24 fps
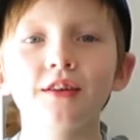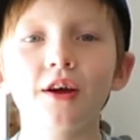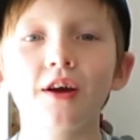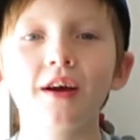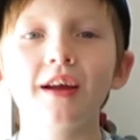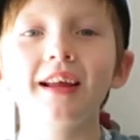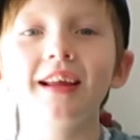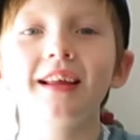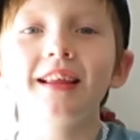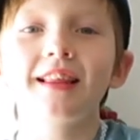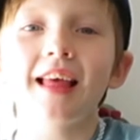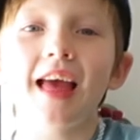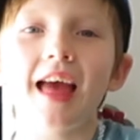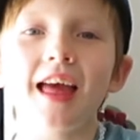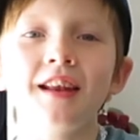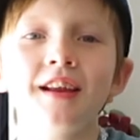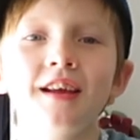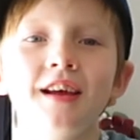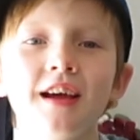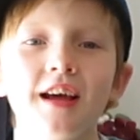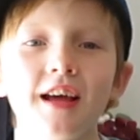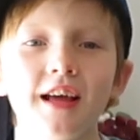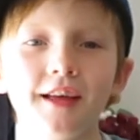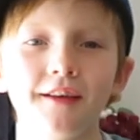No, he said,
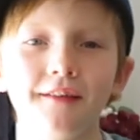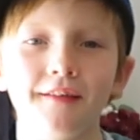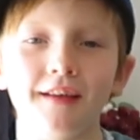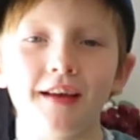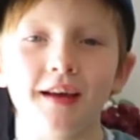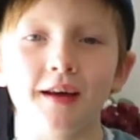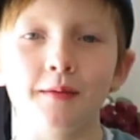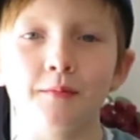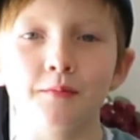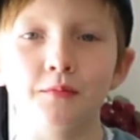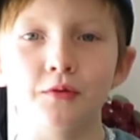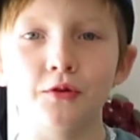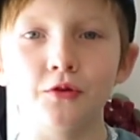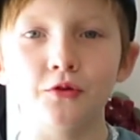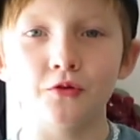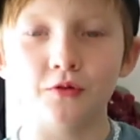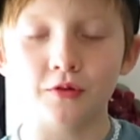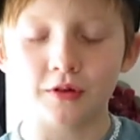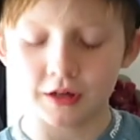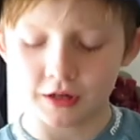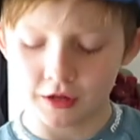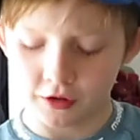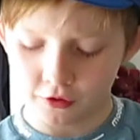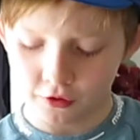you
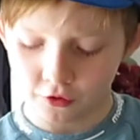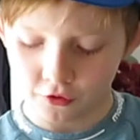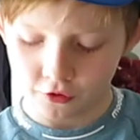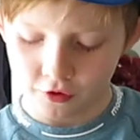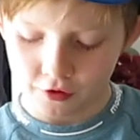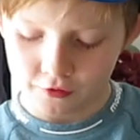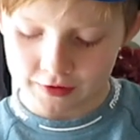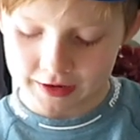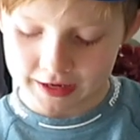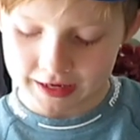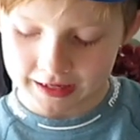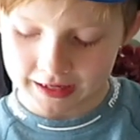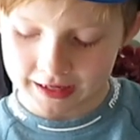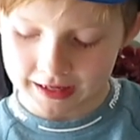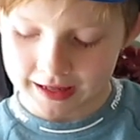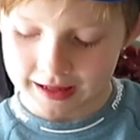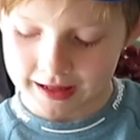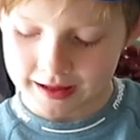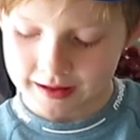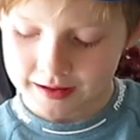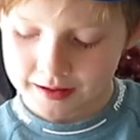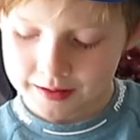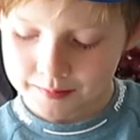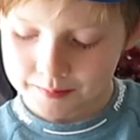can start reading
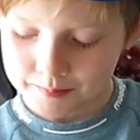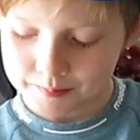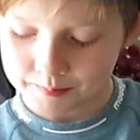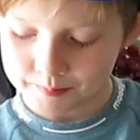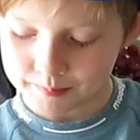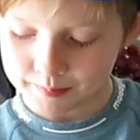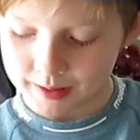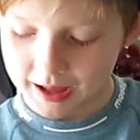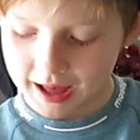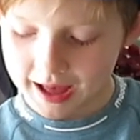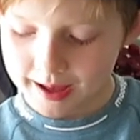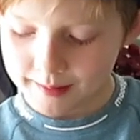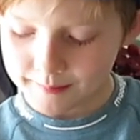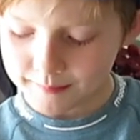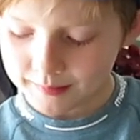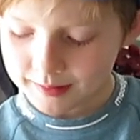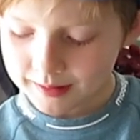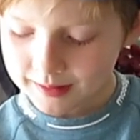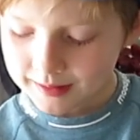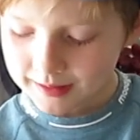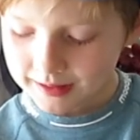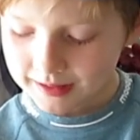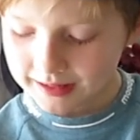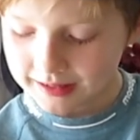it. But
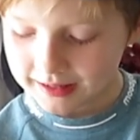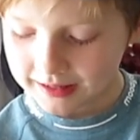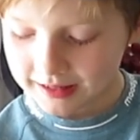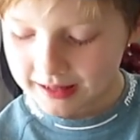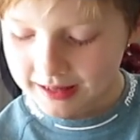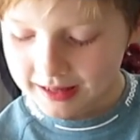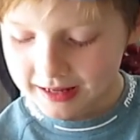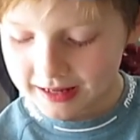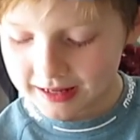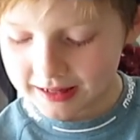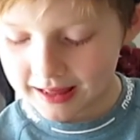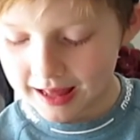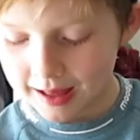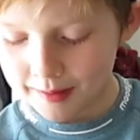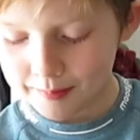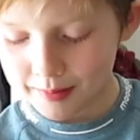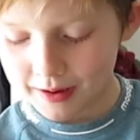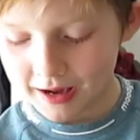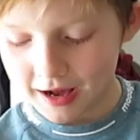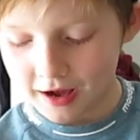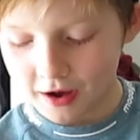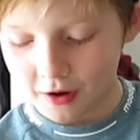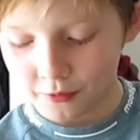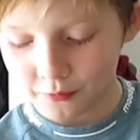he said,
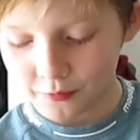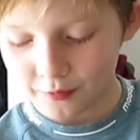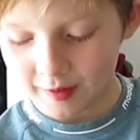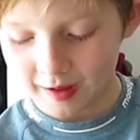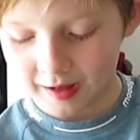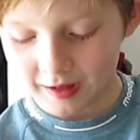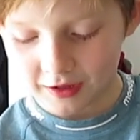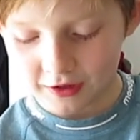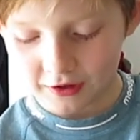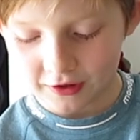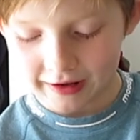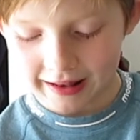but I don't think